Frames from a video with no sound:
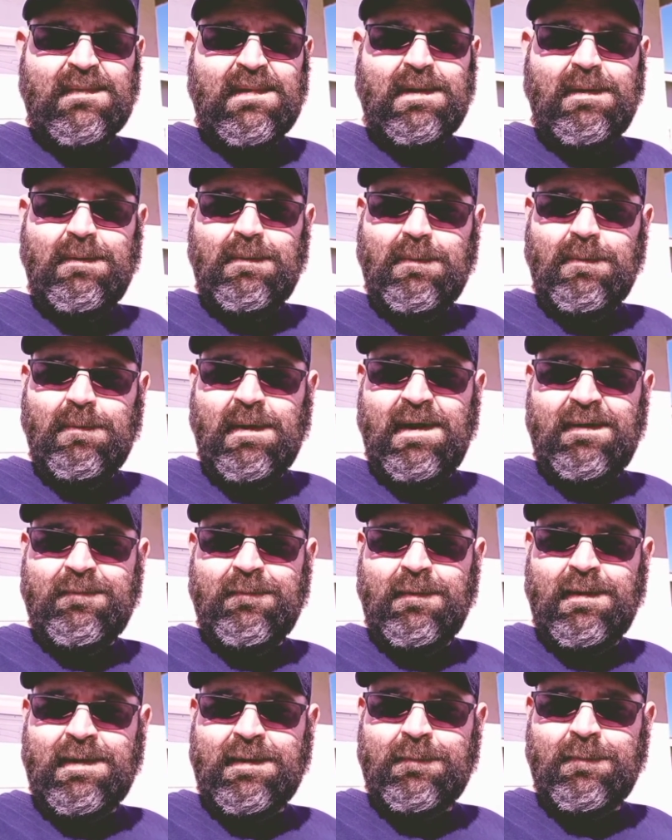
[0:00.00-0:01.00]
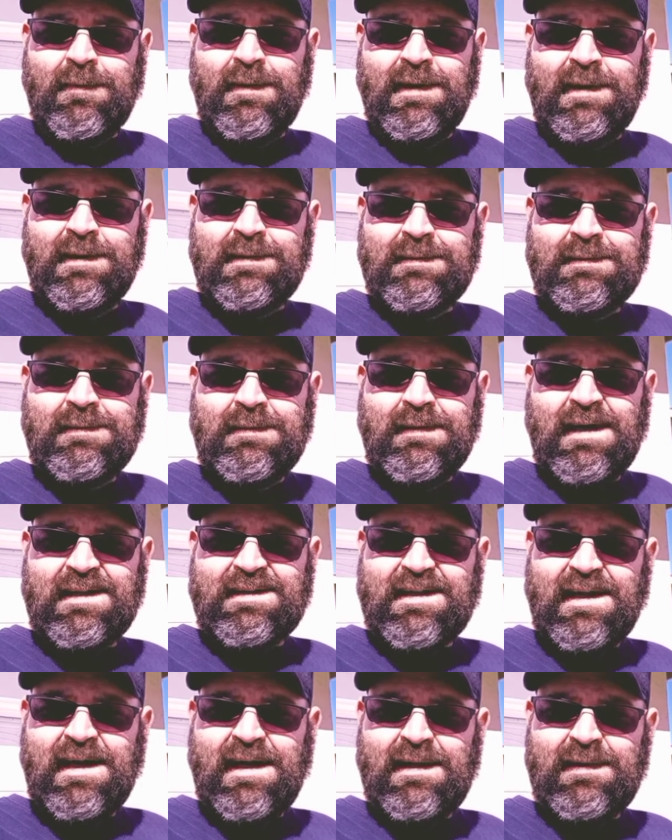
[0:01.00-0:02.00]
wife wanted one at the
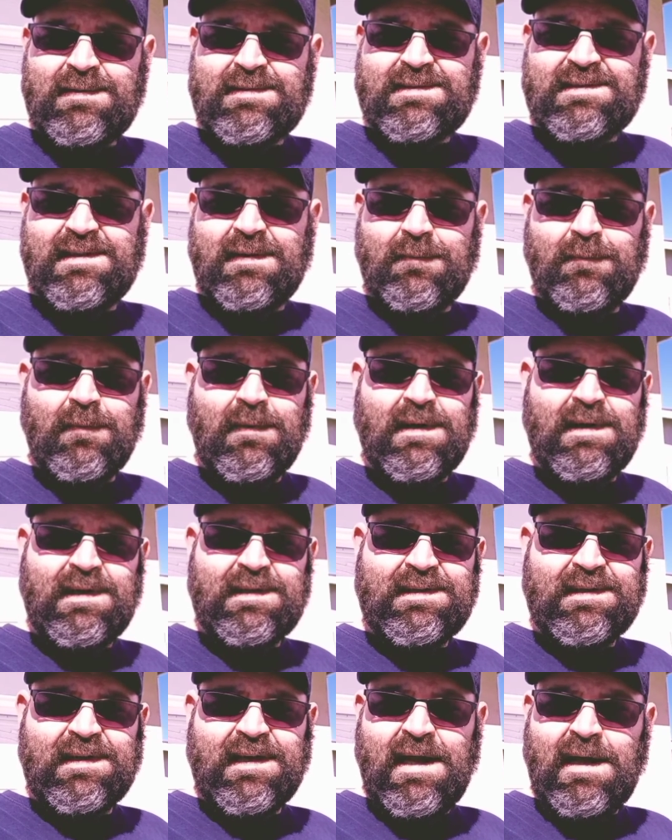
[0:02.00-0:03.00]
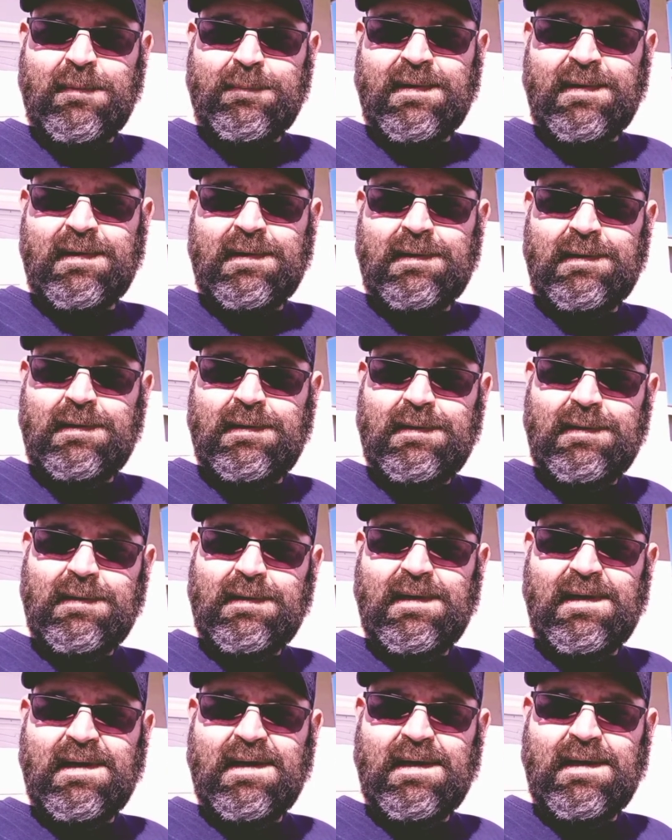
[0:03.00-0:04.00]
house and one at the camper,
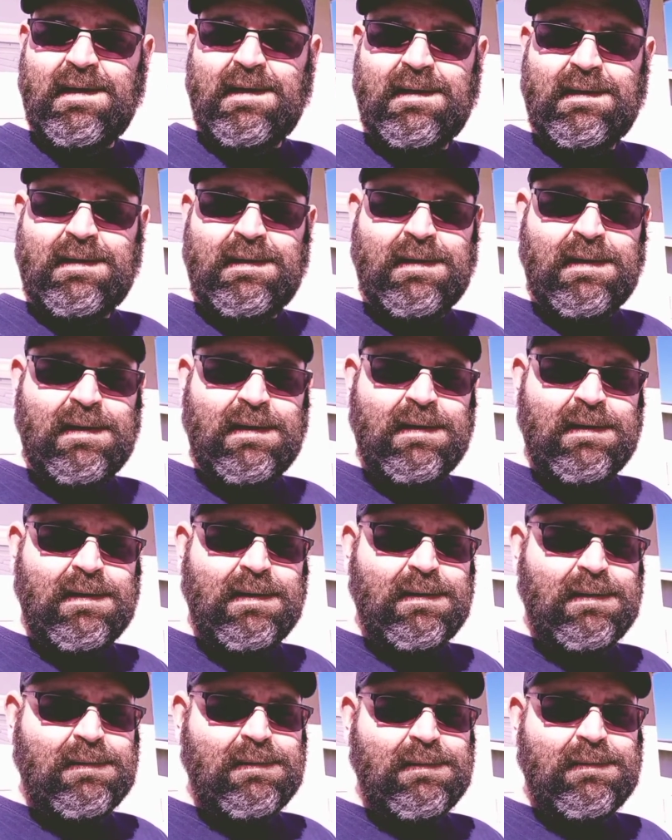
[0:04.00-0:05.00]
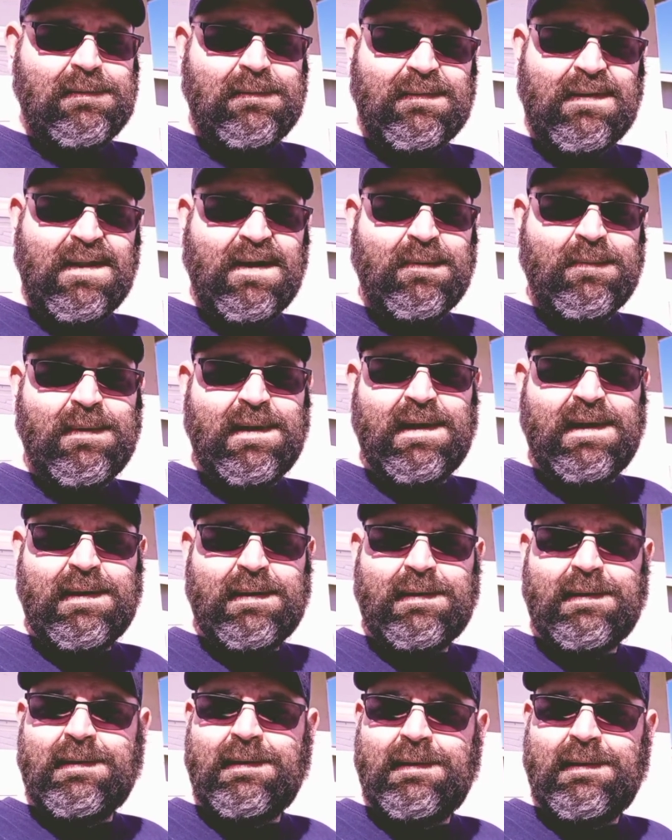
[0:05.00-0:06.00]
and that
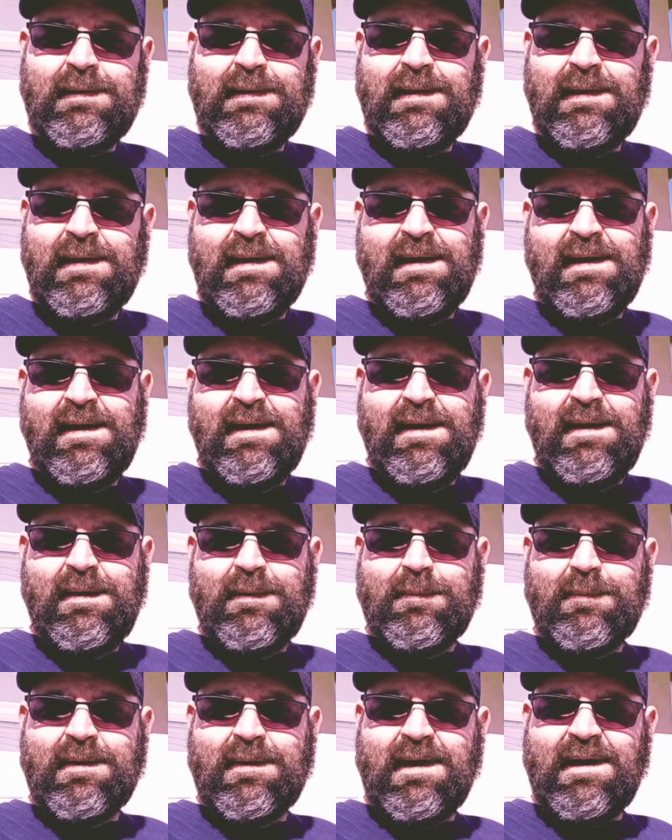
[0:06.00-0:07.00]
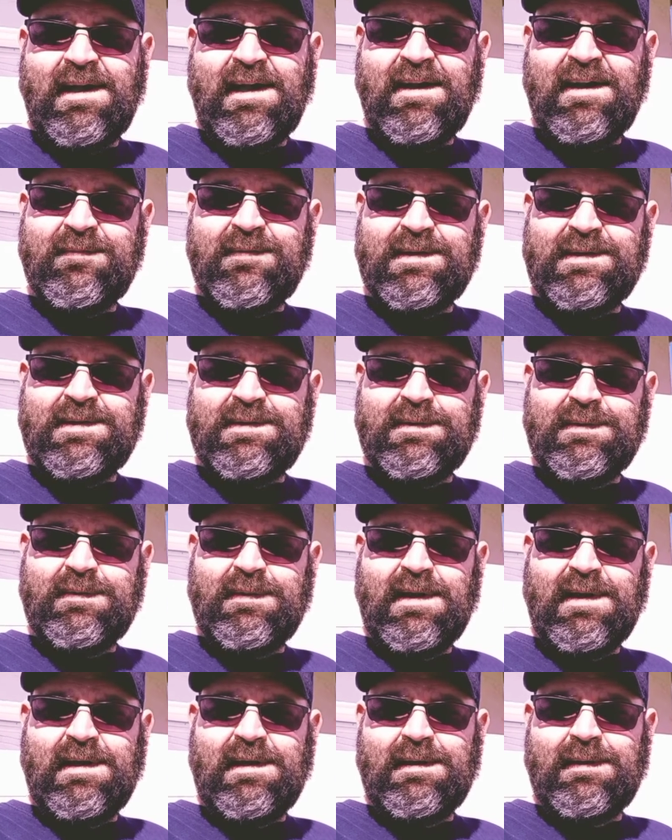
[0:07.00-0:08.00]
way we're not having
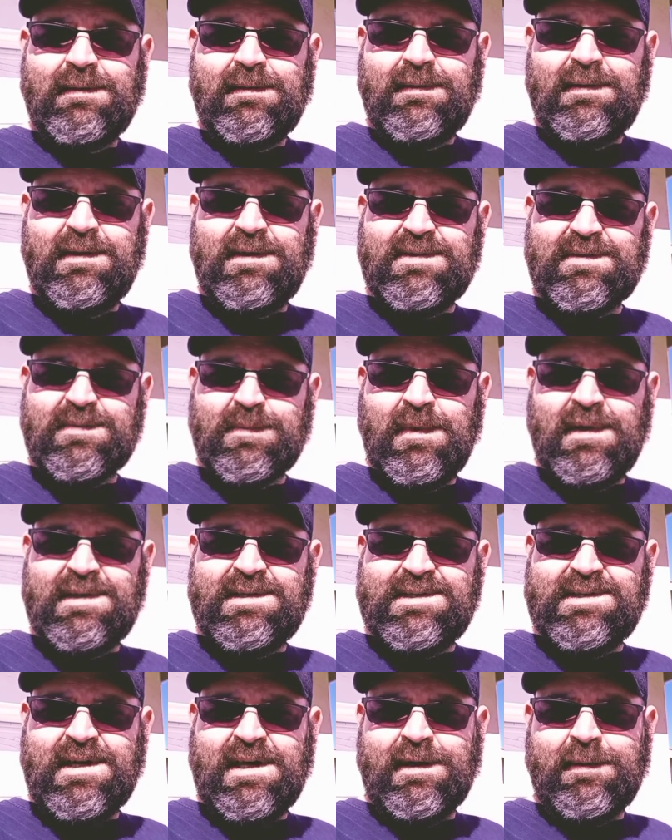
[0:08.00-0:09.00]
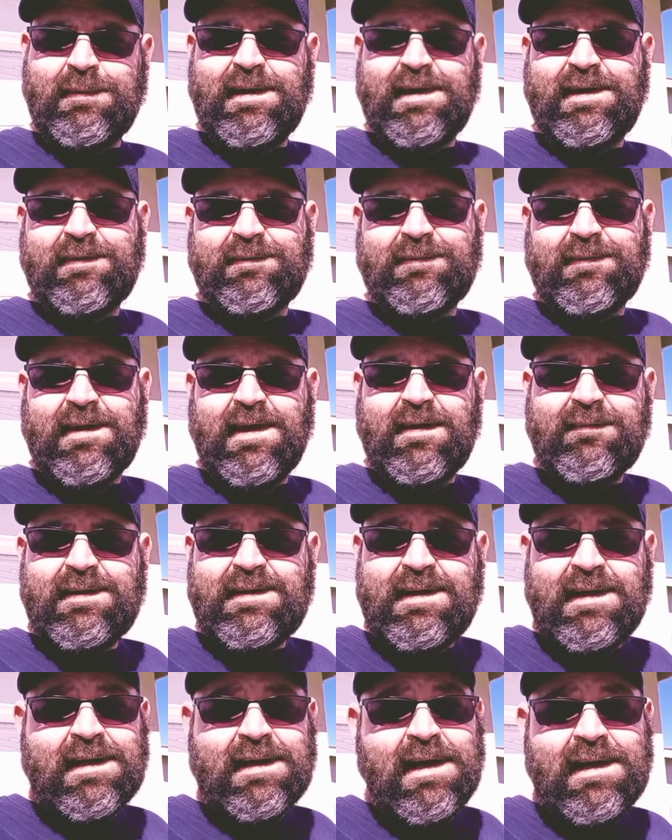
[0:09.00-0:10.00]
to use one generator for
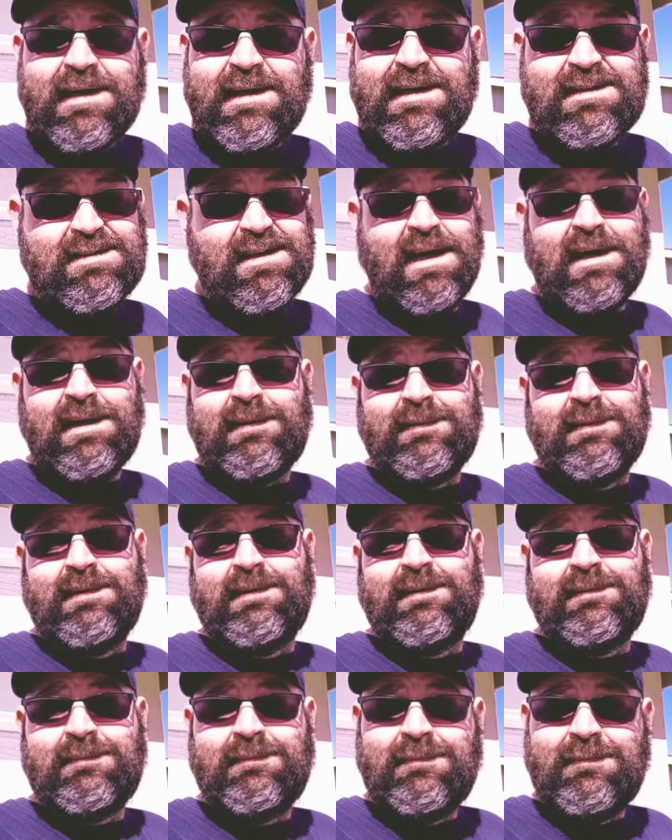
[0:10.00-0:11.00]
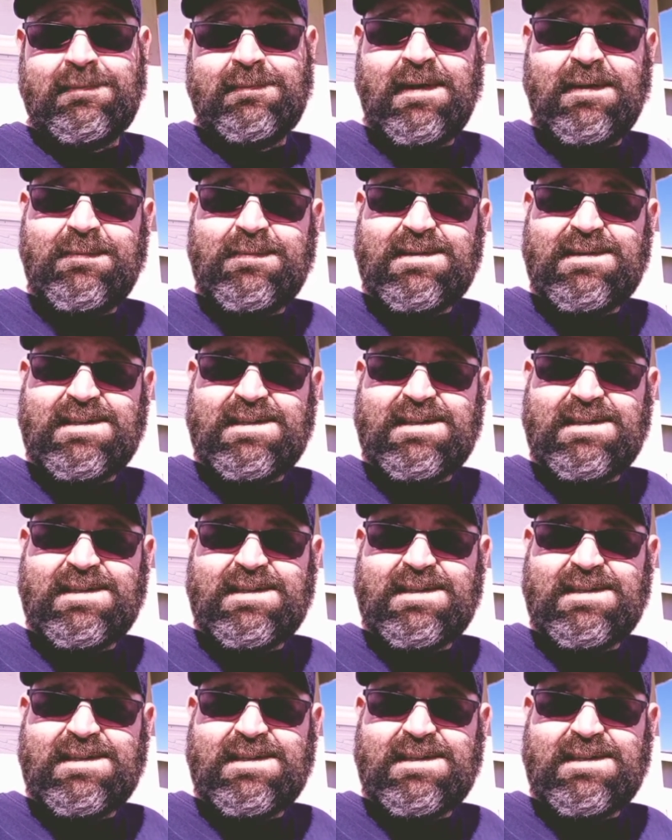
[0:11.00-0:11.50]
everything, I guess. I don't know. That was